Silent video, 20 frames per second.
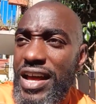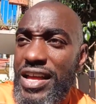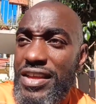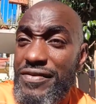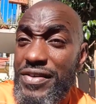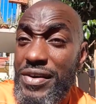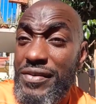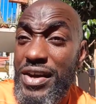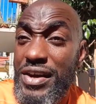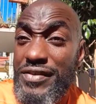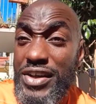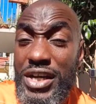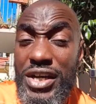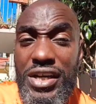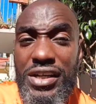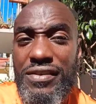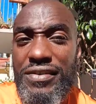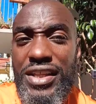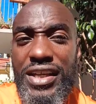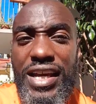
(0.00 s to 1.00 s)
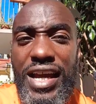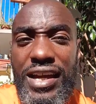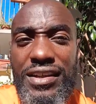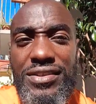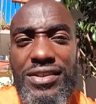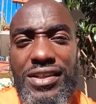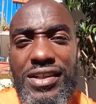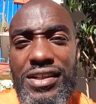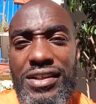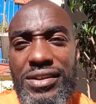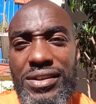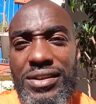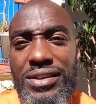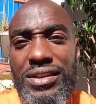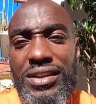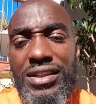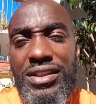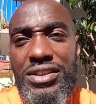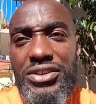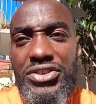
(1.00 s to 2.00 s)
if you've ever heard of the
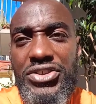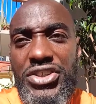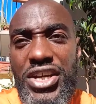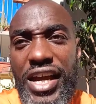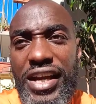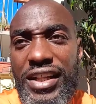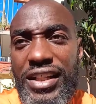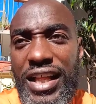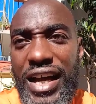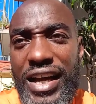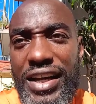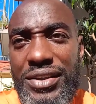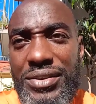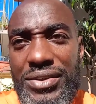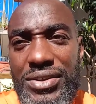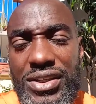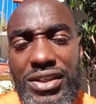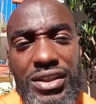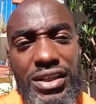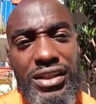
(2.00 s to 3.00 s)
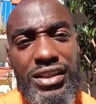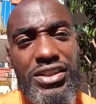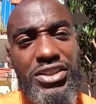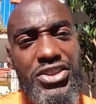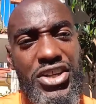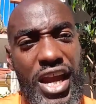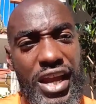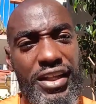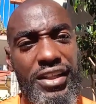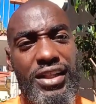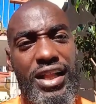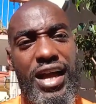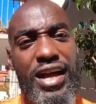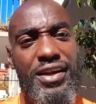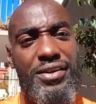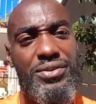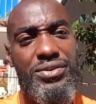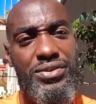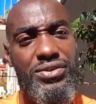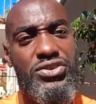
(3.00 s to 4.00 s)
Catskill jailhouse. You got the
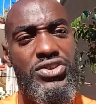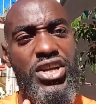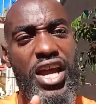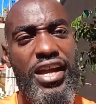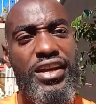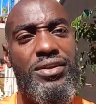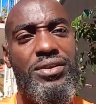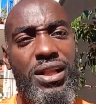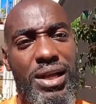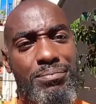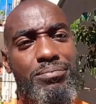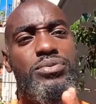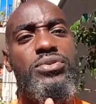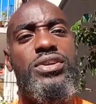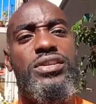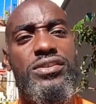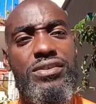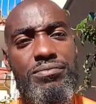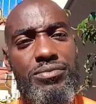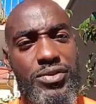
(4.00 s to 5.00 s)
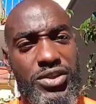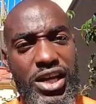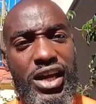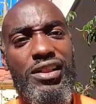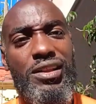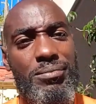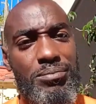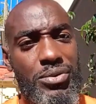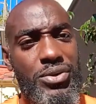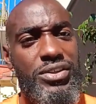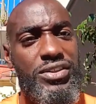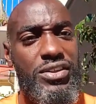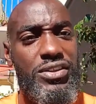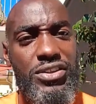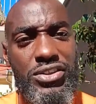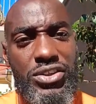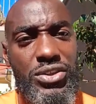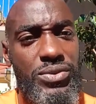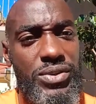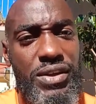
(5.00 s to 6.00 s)
jailhouse, jail and prison. Jail and prison
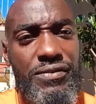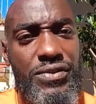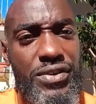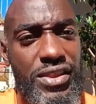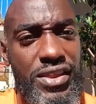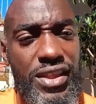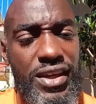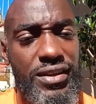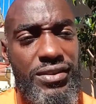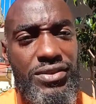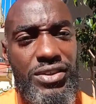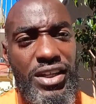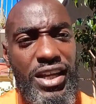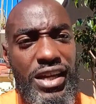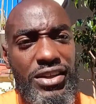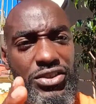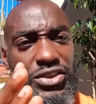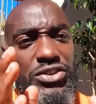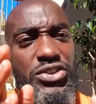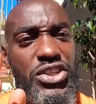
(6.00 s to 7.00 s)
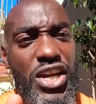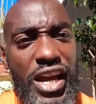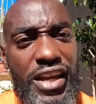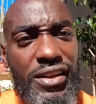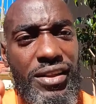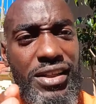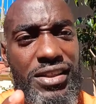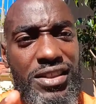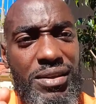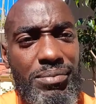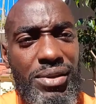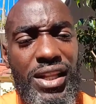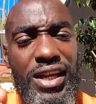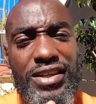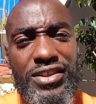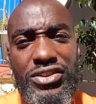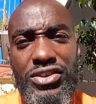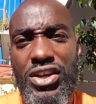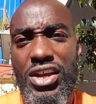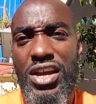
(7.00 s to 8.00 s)
are two different things. Okay, so jail is a
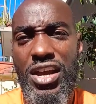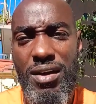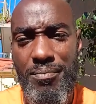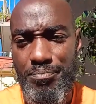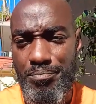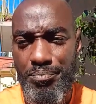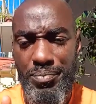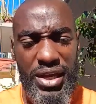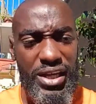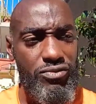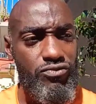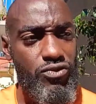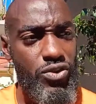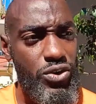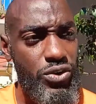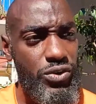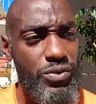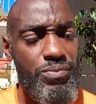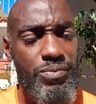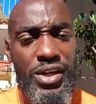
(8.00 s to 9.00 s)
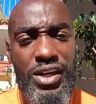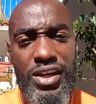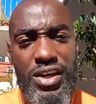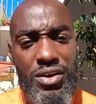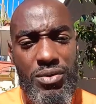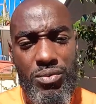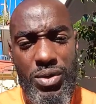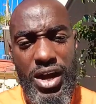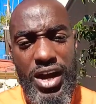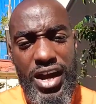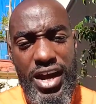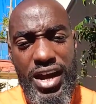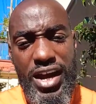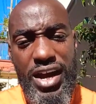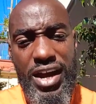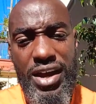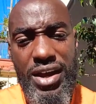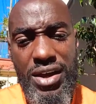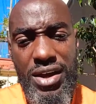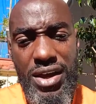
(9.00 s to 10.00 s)
place, a big room
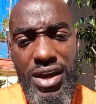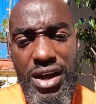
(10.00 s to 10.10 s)
where